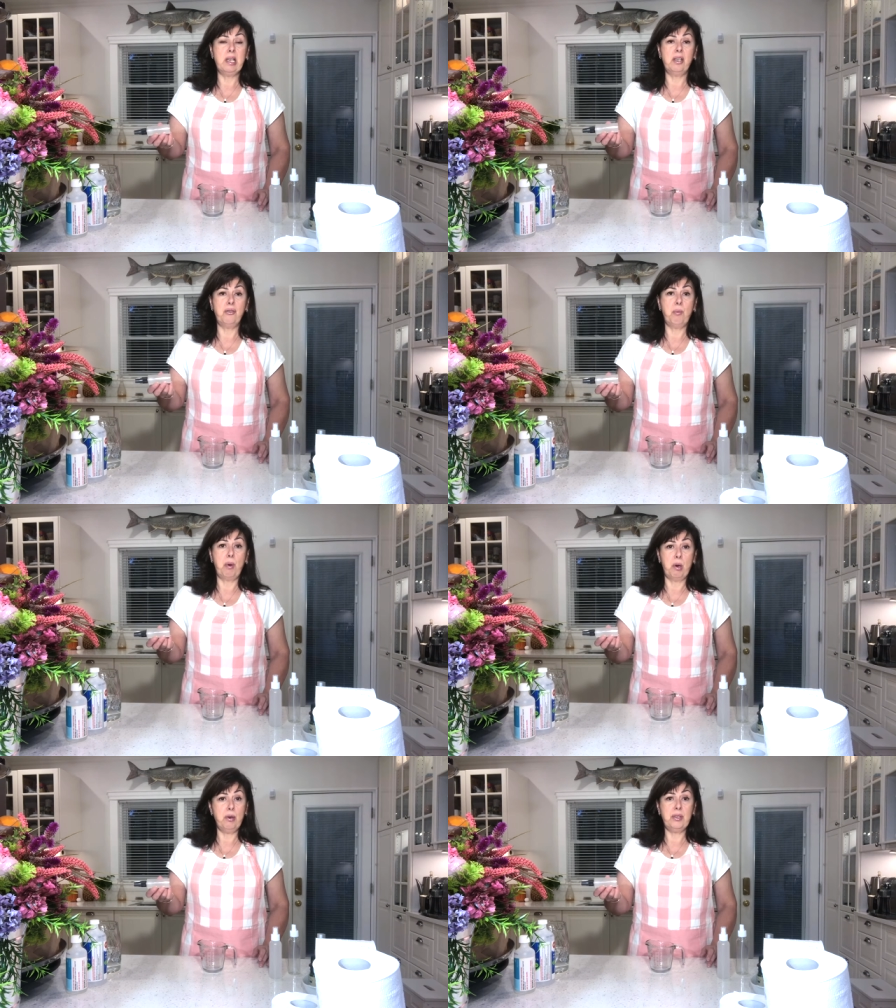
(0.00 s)
it in your
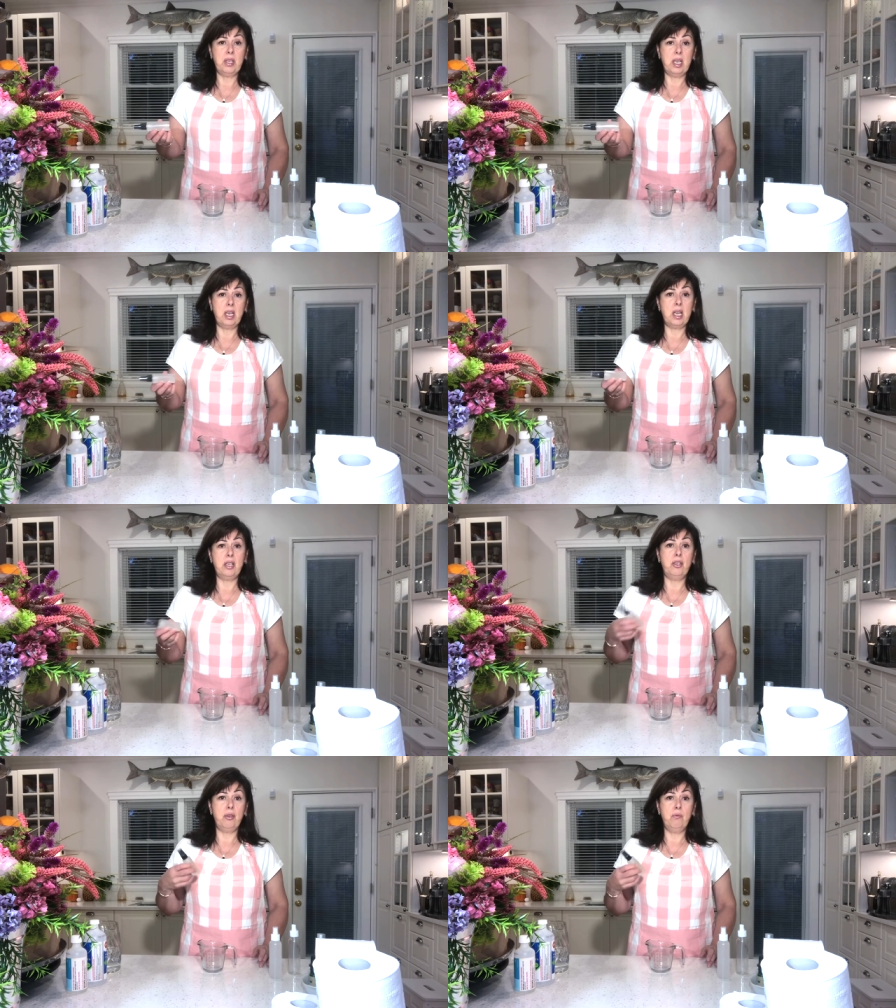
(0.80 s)
purse in
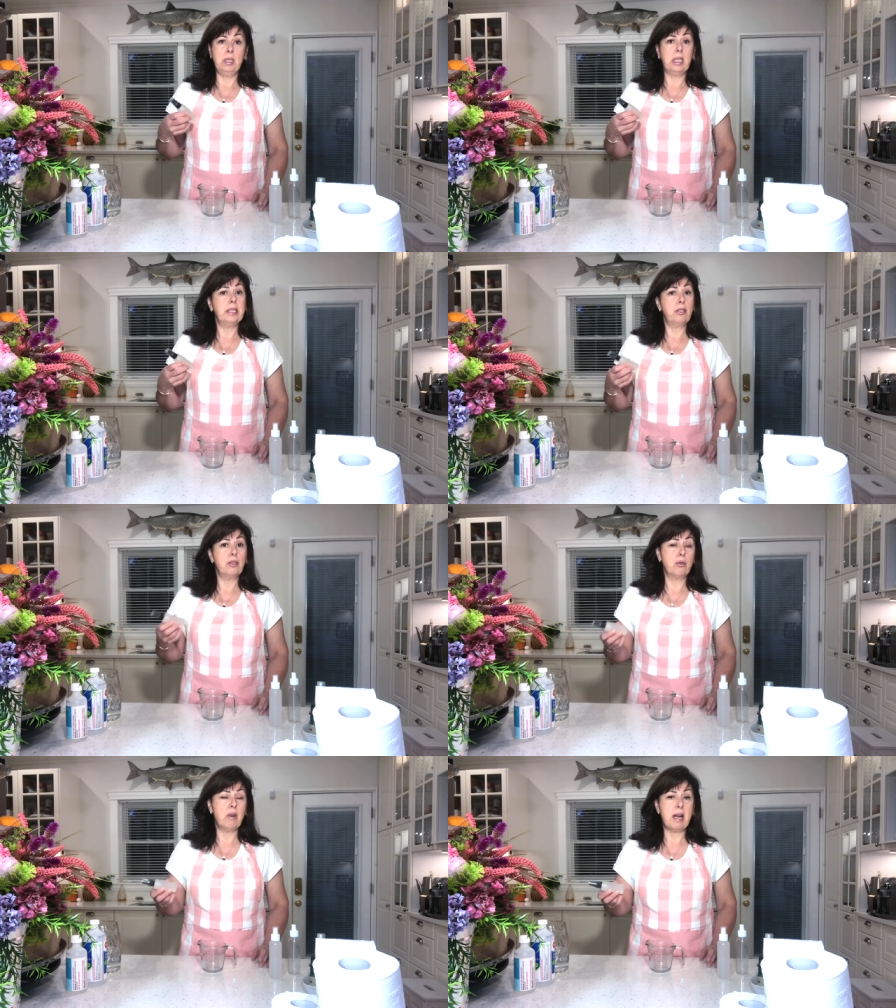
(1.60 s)
case you would like to
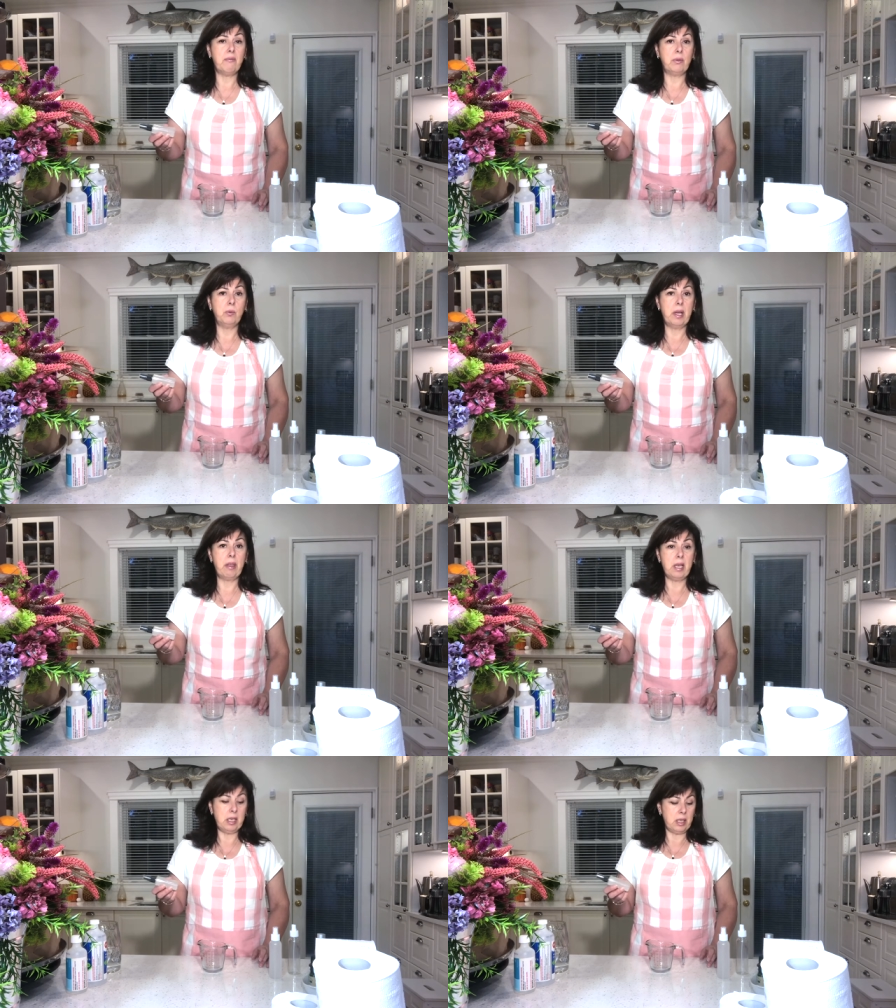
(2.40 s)
travel
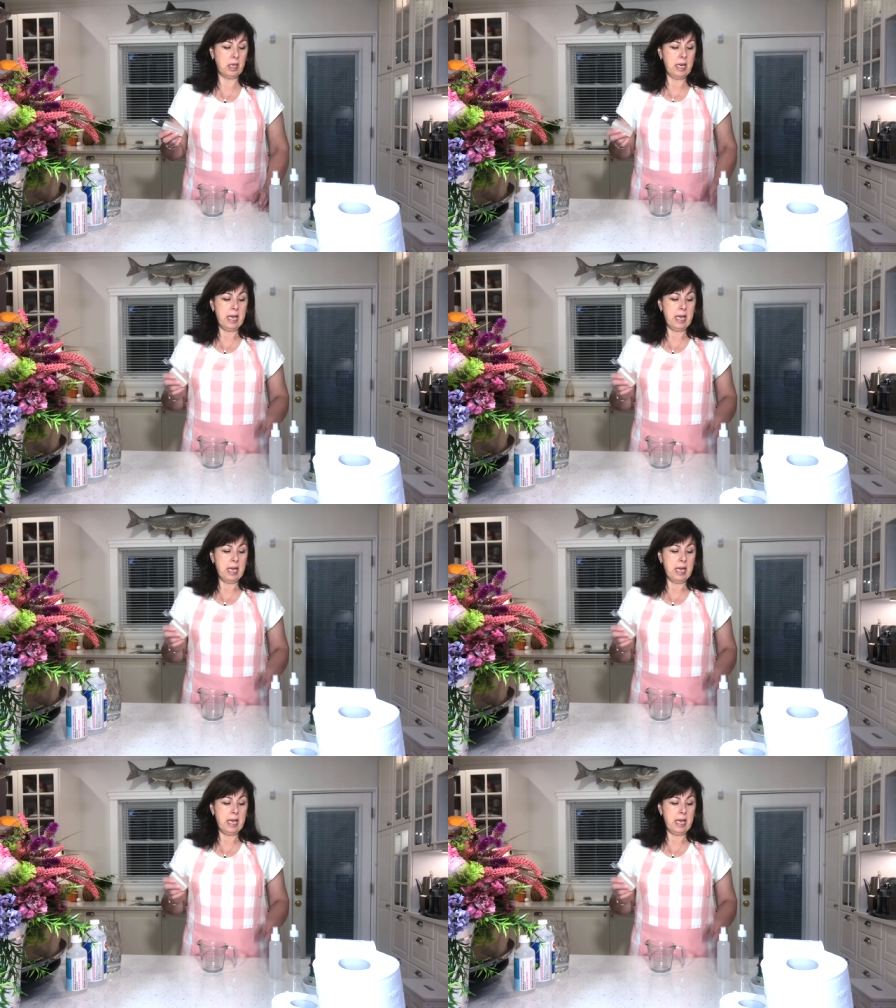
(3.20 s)
with it.